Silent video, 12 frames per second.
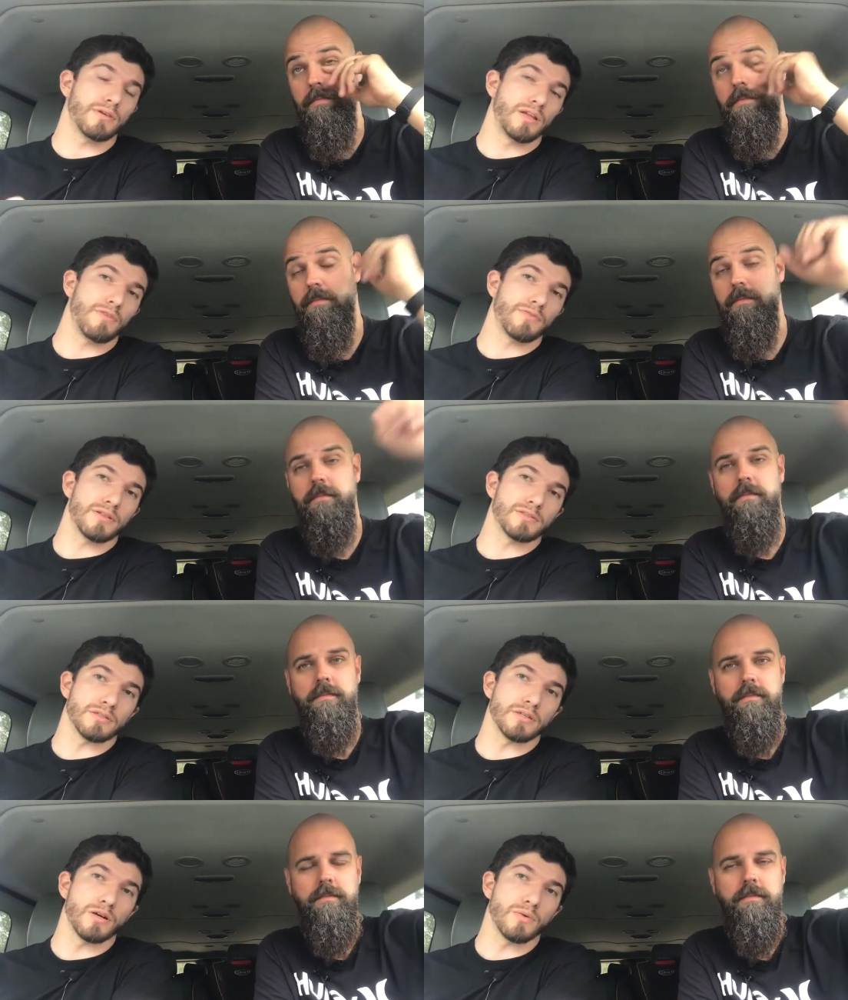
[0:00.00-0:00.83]
Speaker 1: Any funds
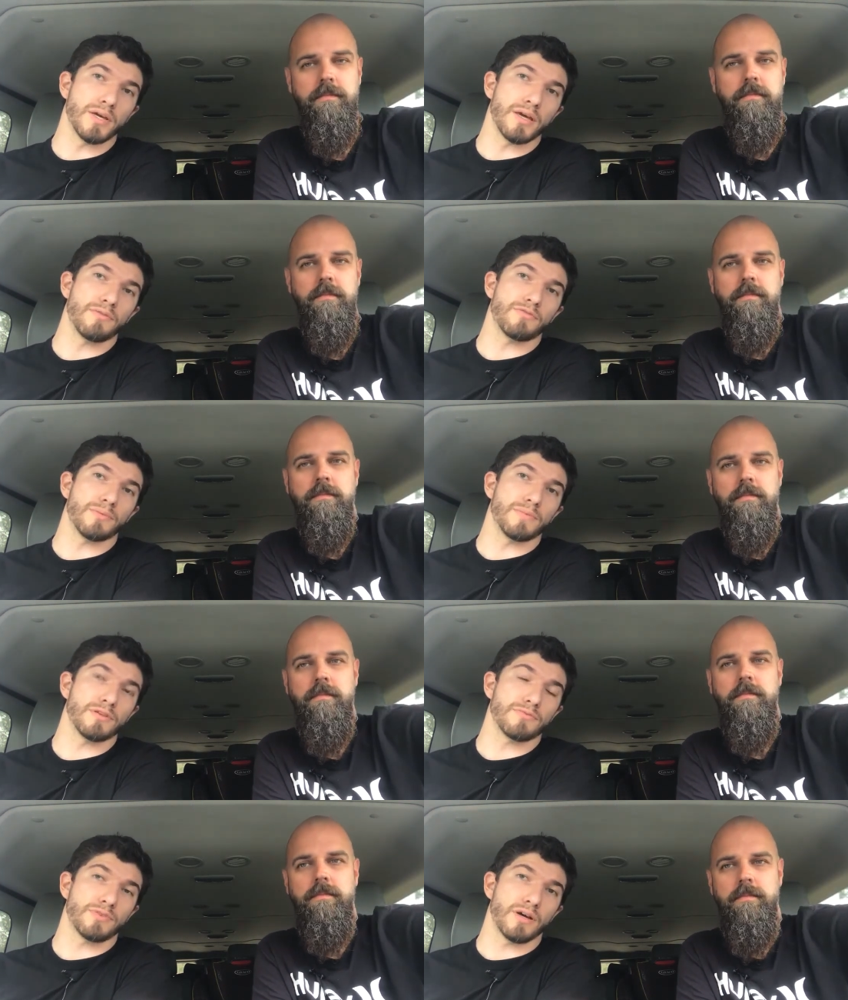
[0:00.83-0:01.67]
that go in from
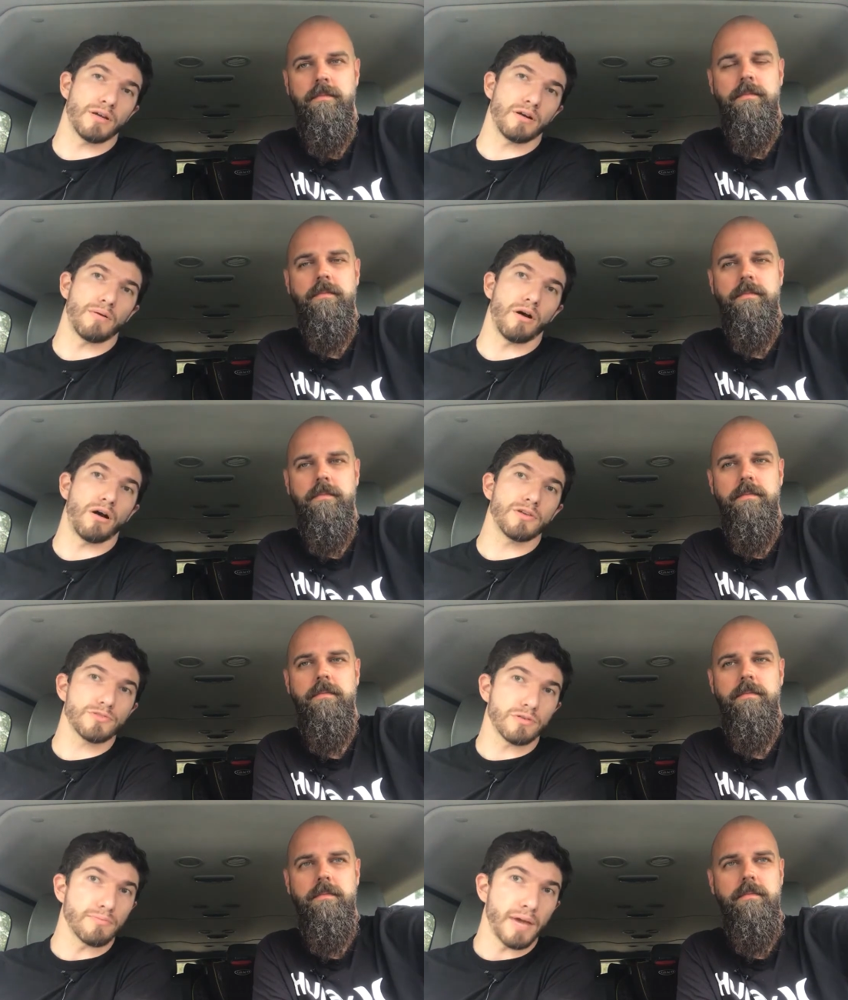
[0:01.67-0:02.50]
this fund are
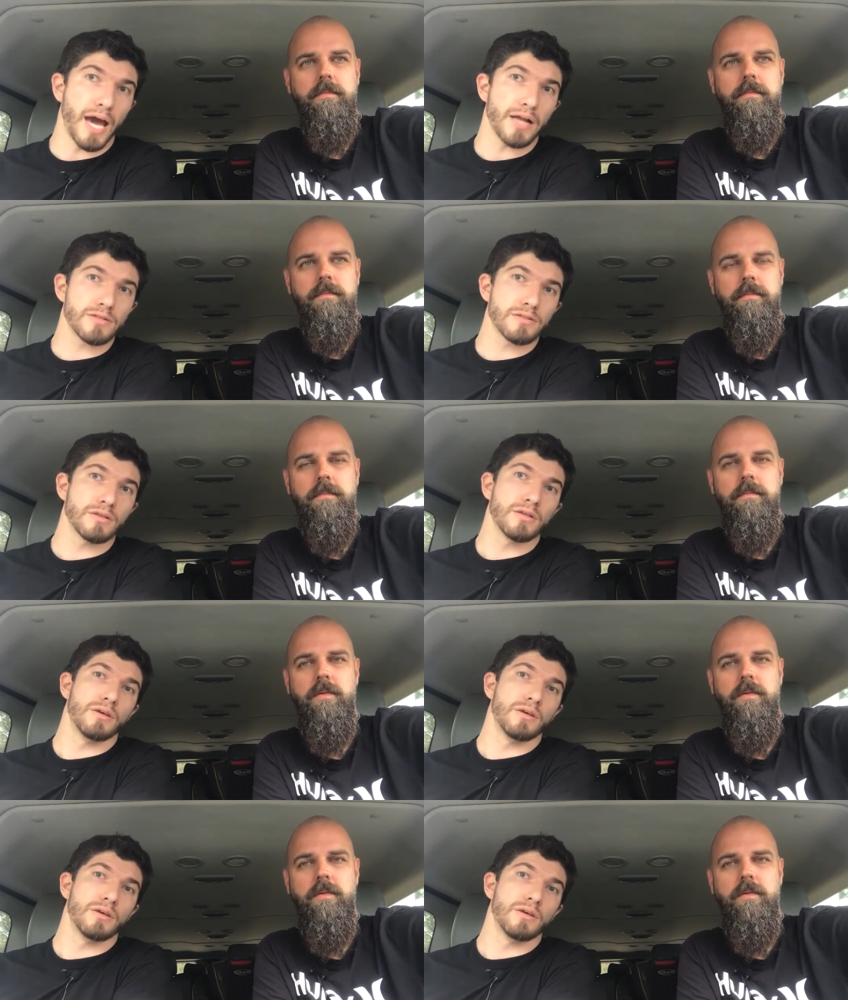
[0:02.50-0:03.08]
also matched